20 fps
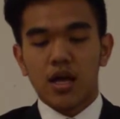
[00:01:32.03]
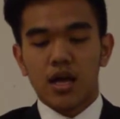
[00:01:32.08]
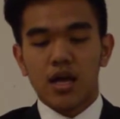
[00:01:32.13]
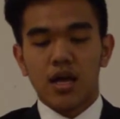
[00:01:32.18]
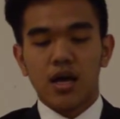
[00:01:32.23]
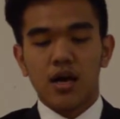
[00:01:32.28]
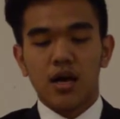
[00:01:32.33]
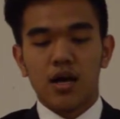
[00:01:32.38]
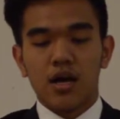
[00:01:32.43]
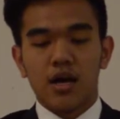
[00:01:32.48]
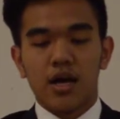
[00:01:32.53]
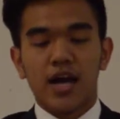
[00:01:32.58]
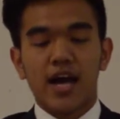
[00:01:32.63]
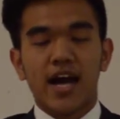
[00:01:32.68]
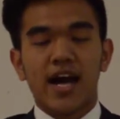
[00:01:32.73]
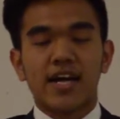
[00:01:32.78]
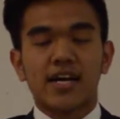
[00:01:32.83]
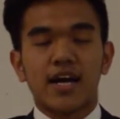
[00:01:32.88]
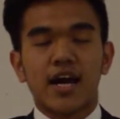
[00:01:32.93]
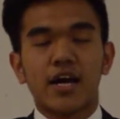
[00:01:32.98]
Uh,
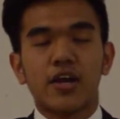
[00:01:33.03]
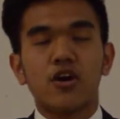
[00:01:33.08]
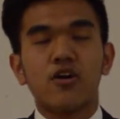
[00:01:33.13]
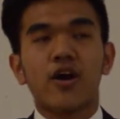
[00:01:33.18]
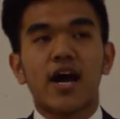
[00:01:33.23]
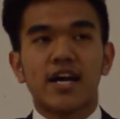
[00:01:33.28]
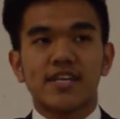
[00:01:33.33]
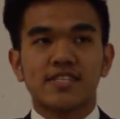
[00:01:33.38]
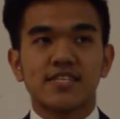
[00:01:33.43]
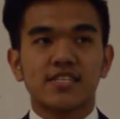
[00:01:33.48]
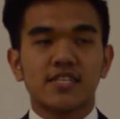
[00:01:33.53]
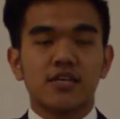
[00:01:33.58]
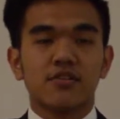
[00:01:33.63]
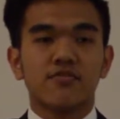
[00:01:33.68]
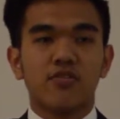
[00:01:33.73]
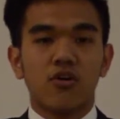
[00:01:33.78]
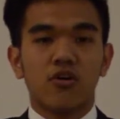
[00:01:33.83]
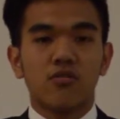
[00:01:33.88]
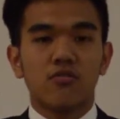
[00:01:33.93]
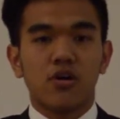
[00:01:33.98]
I, I know ICC
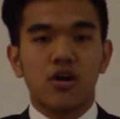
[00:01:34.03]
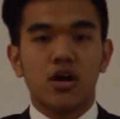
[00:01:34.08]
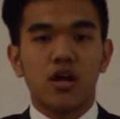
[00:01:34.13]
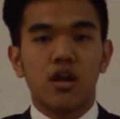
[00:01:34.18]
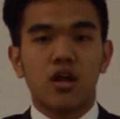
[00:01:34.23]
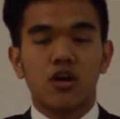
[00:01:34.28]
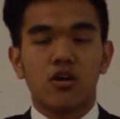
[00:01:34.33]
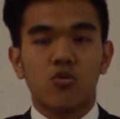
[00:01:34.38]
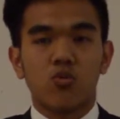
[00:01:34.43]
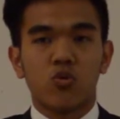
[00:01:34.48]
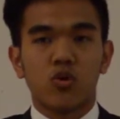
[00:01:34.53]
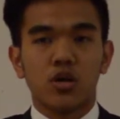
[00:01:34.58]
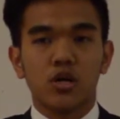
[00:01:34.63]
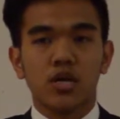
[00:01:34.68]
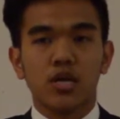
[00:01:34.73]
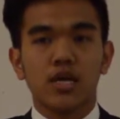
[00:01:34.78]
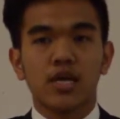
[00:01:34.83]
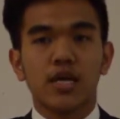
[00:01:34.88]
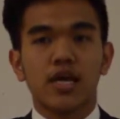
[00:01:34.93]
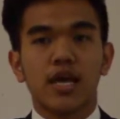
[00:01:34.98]
involved a lot of
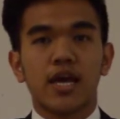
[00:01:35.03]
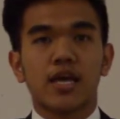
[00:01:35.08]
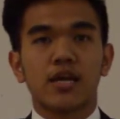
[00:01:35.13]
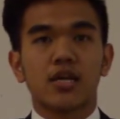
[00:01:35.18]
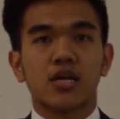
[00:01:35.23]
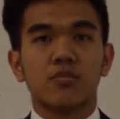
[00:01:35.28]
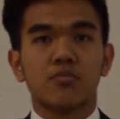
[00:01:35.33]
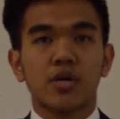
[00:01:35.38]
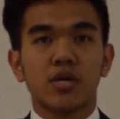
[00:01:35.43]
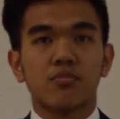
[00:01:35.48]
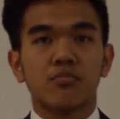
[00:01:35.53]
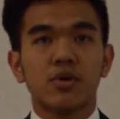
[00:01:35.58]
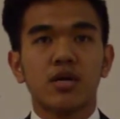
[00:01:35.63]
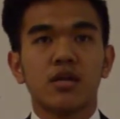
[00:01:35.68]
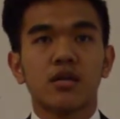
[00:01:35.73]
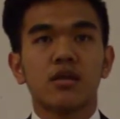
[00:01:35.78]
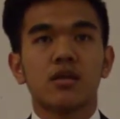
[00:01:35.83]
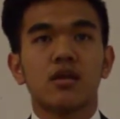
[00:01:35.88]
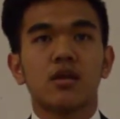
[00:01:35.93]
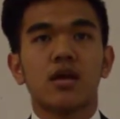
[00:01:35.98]
work and
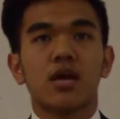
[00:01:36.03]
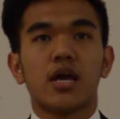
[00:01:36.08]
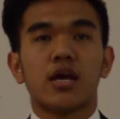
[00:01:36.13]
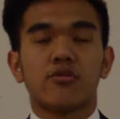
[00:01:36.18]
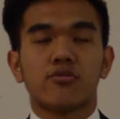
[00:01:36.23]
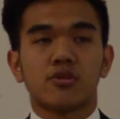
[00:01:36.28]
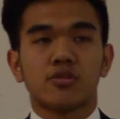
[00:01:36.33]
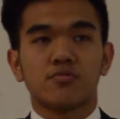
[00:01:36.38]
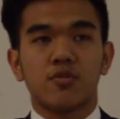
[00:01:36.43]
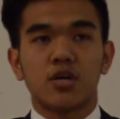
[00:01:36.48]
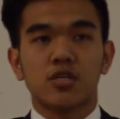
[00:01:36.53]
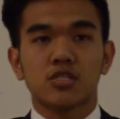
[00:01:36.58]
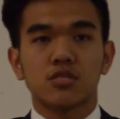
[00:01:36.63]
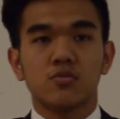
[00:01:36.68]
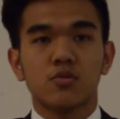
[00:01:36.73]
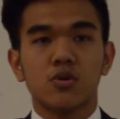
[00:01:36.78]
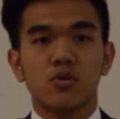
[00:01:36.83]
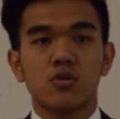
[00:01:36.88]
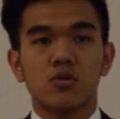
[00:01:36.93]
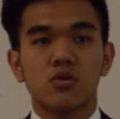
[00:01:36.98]
commitment and
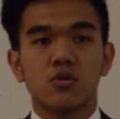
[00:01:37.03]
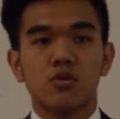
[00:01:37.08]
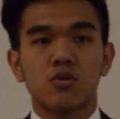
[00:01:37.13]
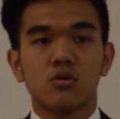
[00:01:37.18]
responsible.